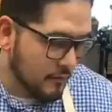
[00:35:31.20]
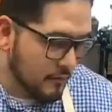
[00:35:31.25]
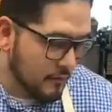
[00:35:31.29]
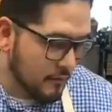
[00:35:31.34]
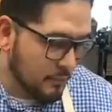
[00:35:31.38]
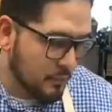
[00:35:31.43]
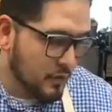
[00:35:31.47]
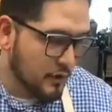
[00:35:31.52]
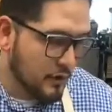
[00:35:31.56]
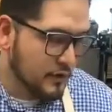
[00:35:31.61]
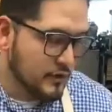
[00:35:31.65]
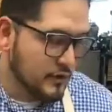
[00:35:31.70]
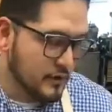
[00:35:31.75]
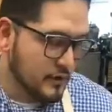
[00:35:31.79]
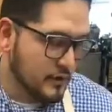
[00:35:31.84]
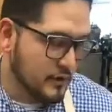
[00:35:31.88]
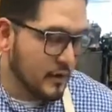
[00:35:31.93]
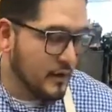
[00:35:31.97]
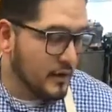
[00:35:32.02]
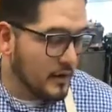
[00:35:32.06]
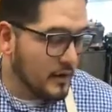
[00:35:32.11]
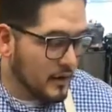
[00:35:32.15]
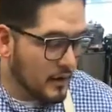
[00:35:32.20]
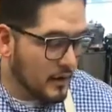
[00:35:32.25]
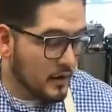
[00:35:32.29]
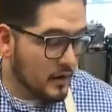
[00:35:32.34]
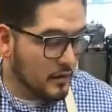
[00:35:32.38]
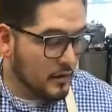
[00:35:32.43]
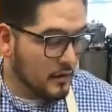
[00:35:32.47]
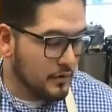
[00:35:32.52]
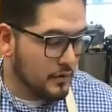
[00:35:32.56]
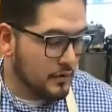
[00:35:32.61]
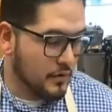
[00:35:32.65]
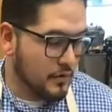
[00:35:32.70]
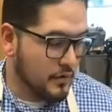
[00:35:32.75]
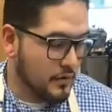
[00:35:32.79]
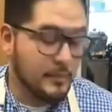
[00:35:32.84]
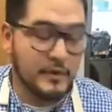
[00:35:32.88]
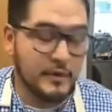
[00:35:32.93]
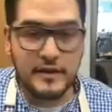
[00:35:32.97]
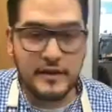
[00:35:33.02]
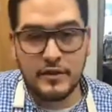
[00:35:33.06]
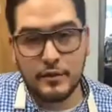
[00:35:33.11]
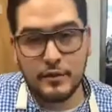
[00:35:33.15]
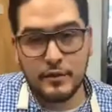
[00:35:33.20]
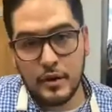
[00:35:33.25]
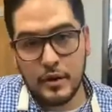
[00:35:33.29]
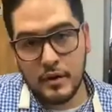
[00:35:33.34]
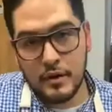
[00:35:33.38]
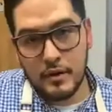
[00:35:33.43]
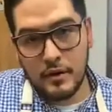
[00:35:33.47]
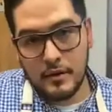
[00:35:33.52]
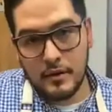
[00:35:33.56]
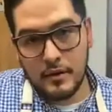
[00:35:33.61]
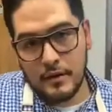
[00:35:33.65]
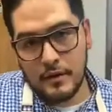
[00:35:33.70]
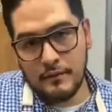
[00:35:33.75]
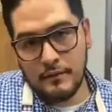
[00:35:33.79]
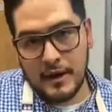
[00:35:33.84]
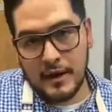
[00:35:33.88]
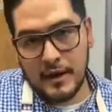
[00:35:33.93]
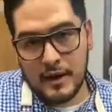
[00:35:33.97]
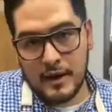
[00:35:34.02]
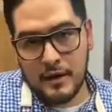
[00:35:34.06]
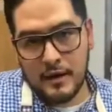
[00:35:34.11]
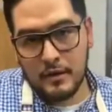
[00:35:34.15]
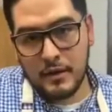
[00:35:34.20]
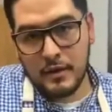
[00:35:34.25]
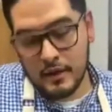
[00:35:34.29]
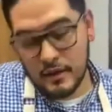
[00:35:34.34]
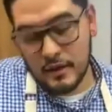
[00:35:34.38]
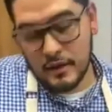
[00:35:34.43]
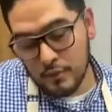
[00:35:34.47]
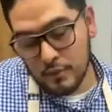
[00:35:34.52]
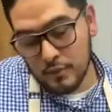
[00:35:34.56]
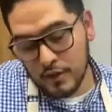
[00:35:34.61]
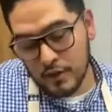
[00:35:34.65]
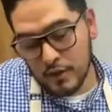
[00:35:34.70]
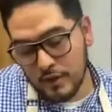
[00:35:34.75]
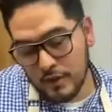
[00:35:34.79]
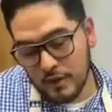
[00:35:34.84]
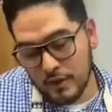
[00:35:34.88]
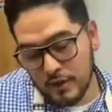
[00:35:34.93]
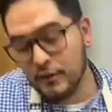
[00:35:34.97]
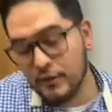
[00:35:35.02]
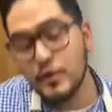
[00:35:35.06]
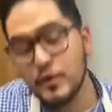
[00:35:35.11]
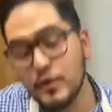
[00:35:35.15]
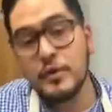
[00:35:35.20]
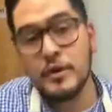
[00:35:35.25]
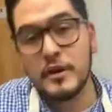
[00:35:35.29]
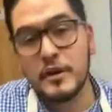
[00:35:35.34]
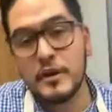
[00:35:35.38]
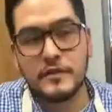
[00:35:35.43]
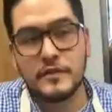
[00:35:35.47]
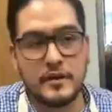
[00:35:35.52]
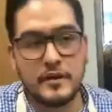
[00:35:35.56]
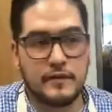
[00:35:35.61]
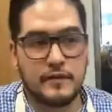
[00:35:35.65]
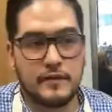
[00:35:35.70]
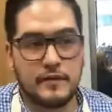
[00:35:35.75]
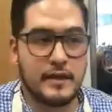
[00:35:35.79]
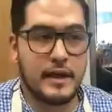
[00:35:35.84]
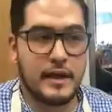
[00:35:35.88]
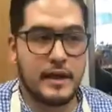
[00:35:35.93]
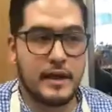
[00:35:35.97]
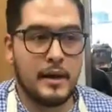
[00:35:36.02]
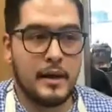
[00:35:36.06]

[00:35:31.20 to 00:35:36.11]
push their limits as well of how they can recreate food and stuff like that.